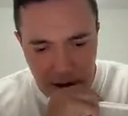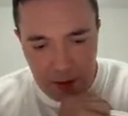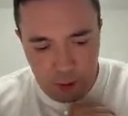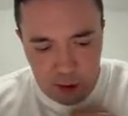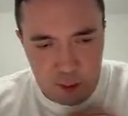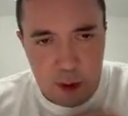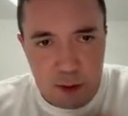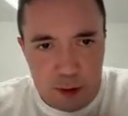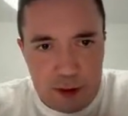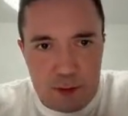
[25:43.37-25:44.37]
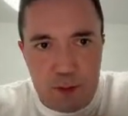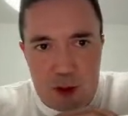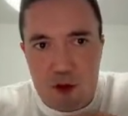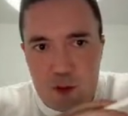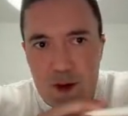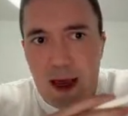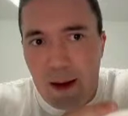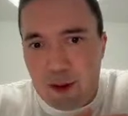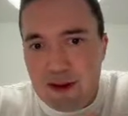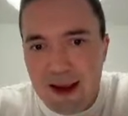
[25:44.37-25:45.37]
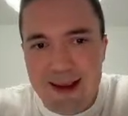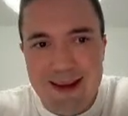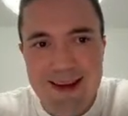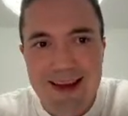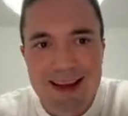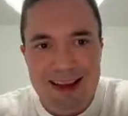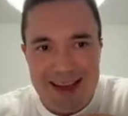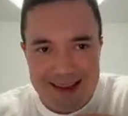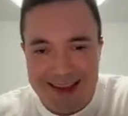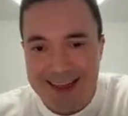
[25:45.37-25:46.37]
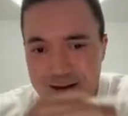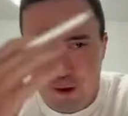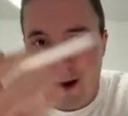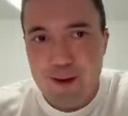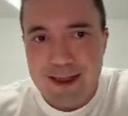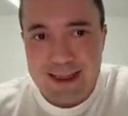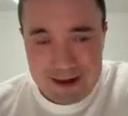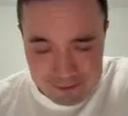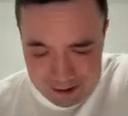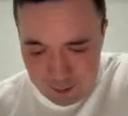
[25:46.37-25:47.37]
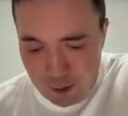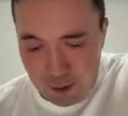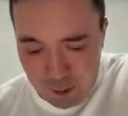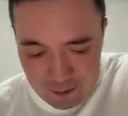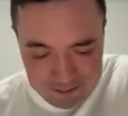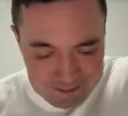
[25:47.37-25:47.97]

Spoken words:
thought about what should happen and they described it as a fixed protocol.